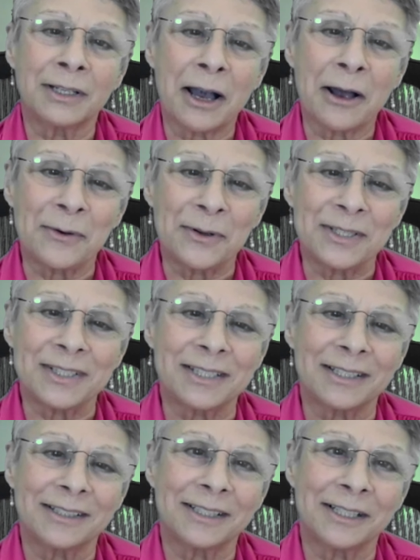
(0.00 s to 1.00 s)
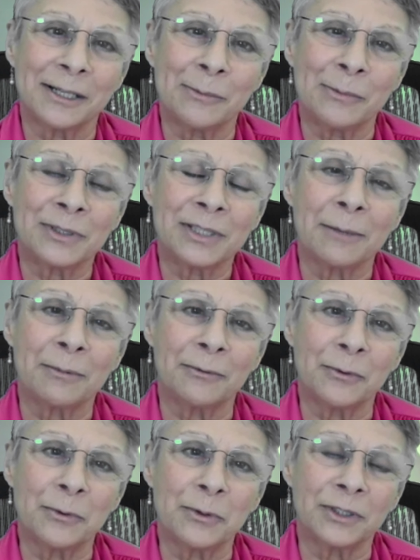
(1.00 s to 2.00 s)
current type
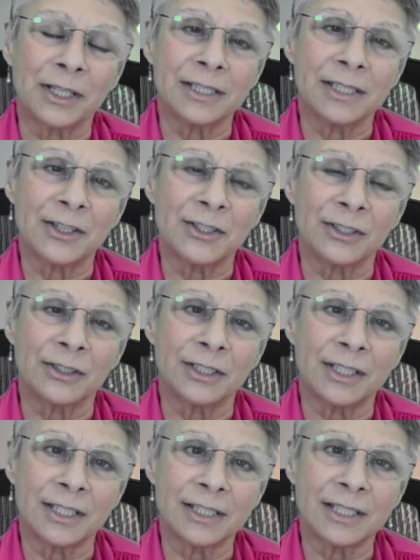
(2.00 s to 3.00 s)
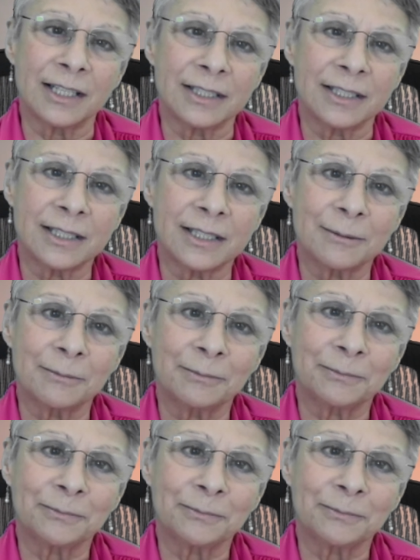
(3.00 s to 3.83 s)
of organization that exists.